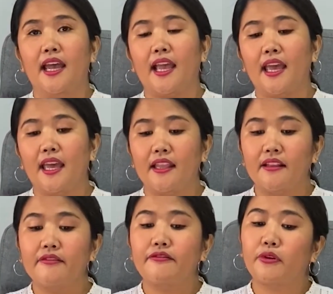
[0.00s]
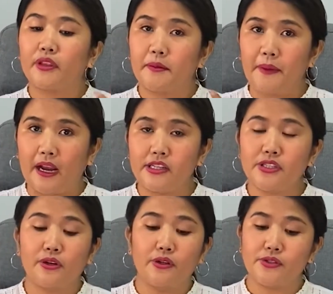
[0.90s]
and for the parents
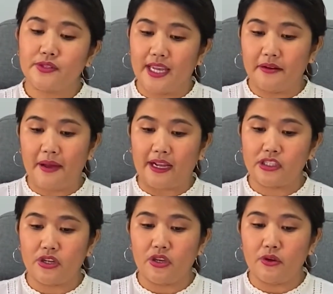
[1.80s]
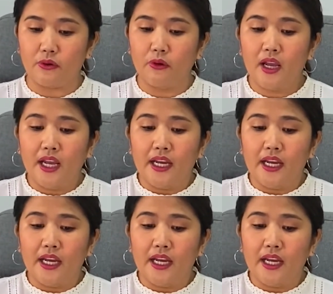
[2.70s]
to also send back to you.